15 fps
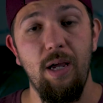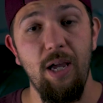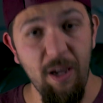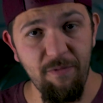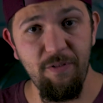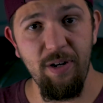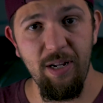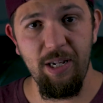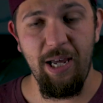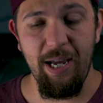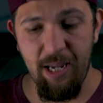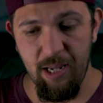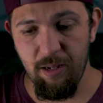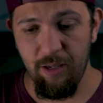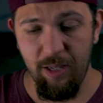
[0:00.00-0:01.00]
If you did
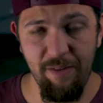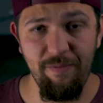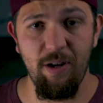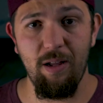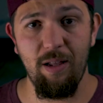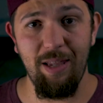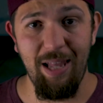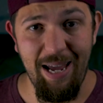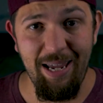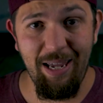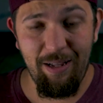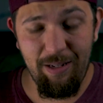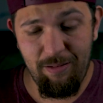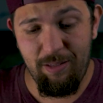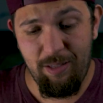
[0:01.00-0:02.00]
like it, leave a
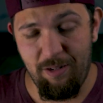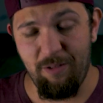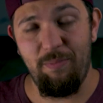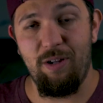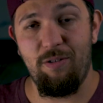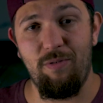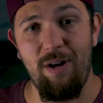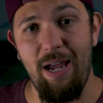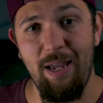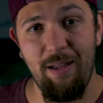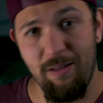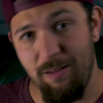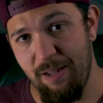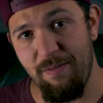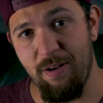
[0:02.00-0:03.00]
like, it'd be
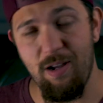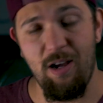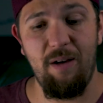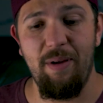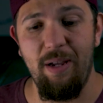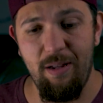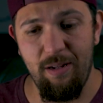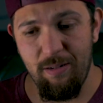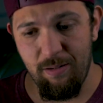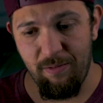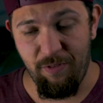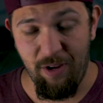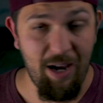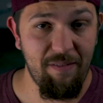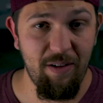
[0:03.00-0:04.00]
great. Leave a comment
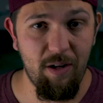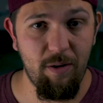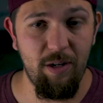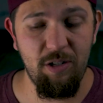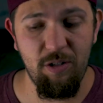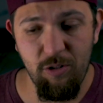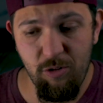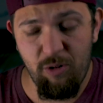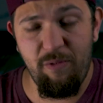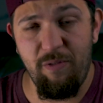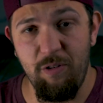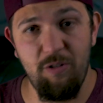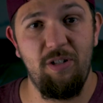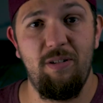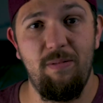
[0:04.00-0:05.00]
if you have any questions, or if
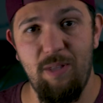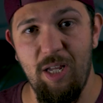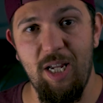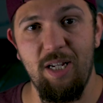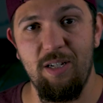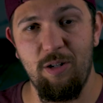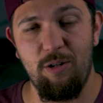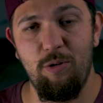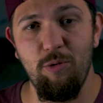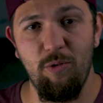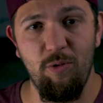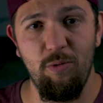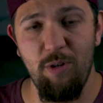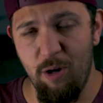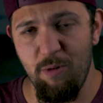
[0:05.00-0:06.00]
you just think it's a
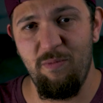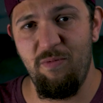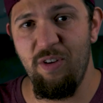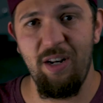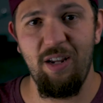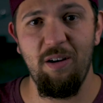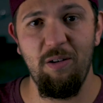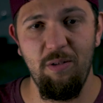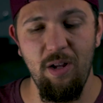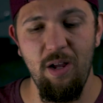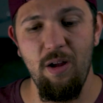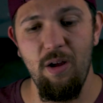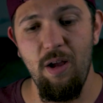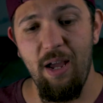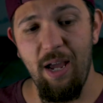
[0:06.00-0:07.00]
cool, dope video.
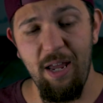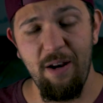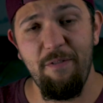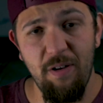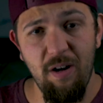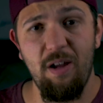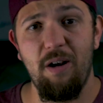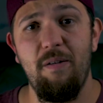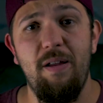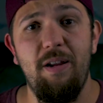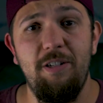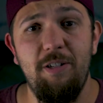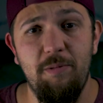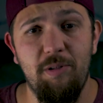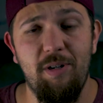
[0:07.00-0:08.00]
And if you're not already
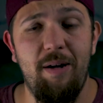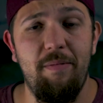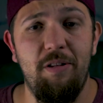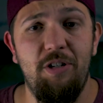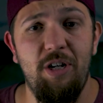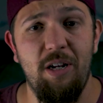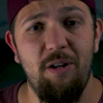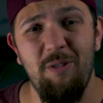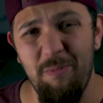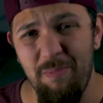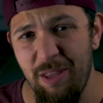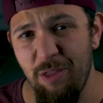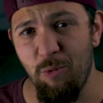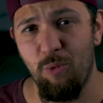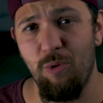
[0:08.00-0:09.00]
subscribed to the channel, it'd
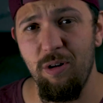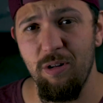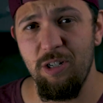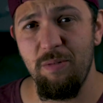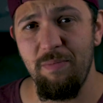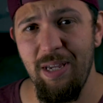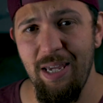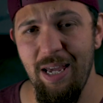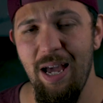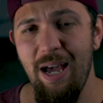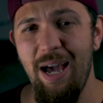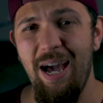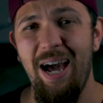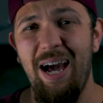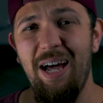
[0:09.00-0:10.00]
mean the world to me.
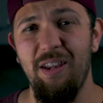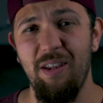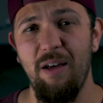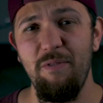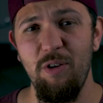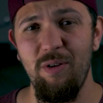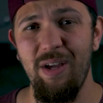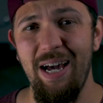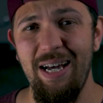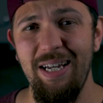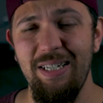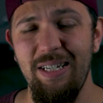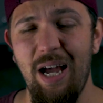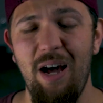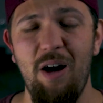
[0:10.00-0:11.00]
I love you
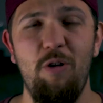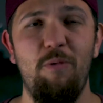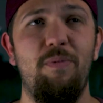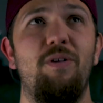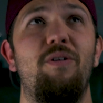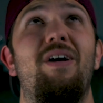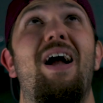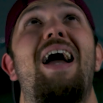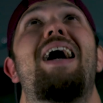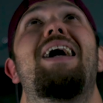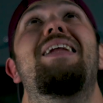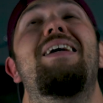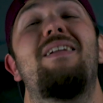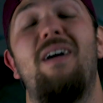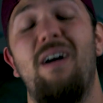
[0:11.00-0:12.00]
guys. I hope you
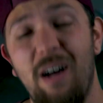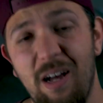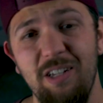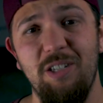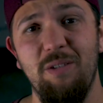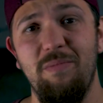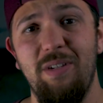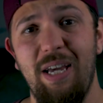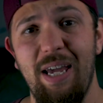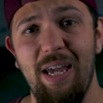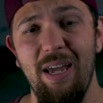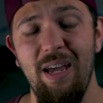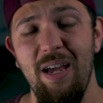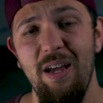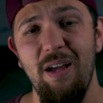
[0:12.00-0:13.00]
had an awesome
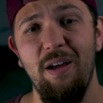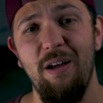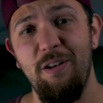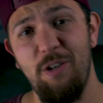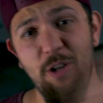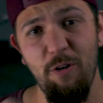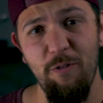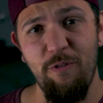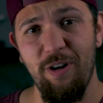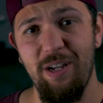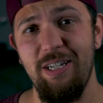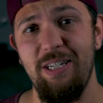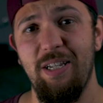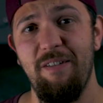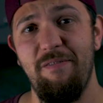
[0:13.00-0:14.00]
day. Don't
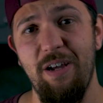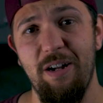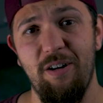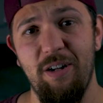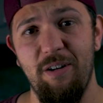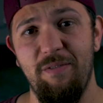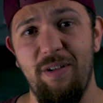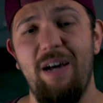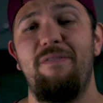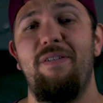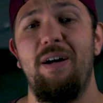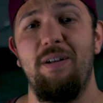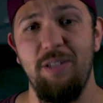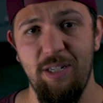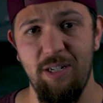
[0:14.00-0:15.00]
forget to live that creative life.
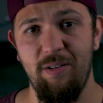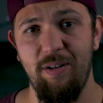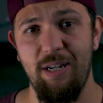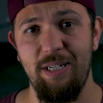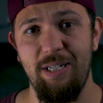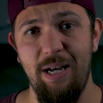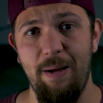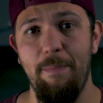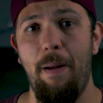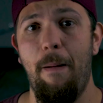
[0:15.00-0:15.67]
I'll see you next time.